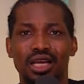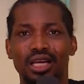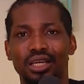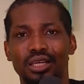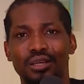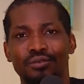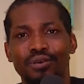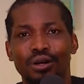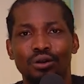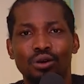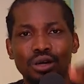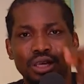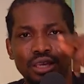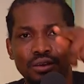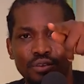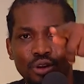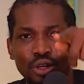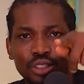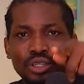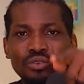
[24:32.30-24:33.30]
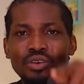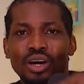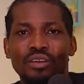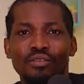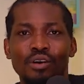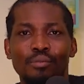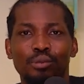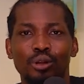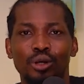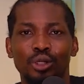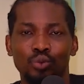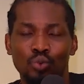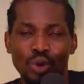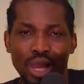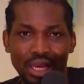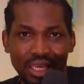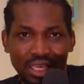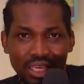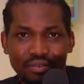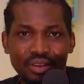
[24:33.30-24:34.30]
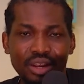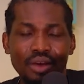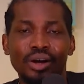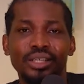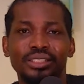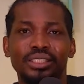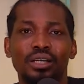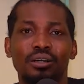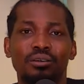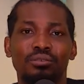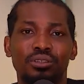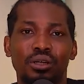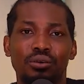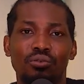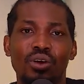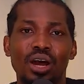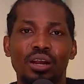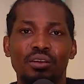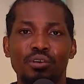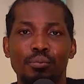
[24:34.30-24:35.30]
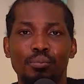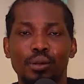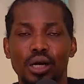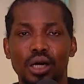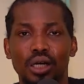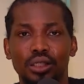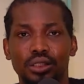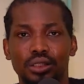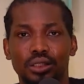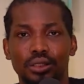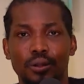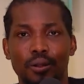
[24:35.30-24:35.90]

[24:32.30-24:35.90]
If you are not giving us a round of applause, we are giving ourselves a round of applause.